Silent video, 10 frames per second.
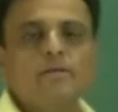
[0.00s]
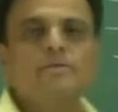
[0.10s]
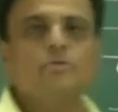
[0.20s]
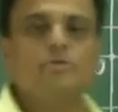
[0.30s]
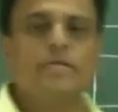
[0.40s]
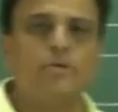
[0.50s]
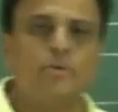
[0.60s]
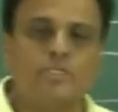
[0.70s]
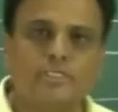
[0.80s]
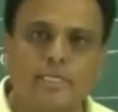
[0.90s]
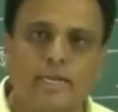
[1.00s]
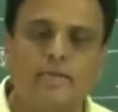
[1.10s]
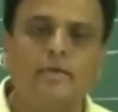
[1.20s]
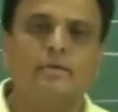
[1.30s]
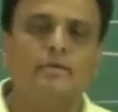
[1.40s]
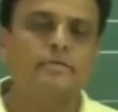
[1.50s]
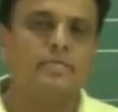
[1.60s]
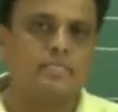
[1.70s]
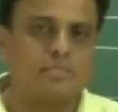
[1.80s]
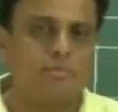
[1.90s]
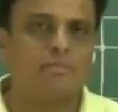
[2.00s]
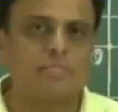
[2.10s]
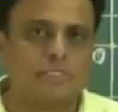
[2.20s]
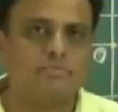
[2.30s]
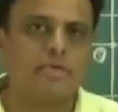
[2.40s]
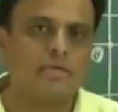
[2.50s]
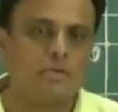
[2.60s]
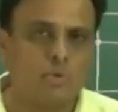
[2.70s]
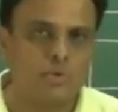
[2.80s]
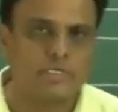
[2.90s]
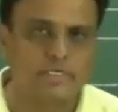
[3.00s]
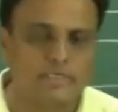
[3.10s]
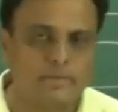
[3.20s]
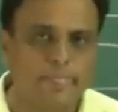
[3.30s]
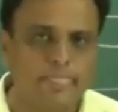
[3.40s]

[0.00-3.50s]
So try to understand, just remember this, make a note here.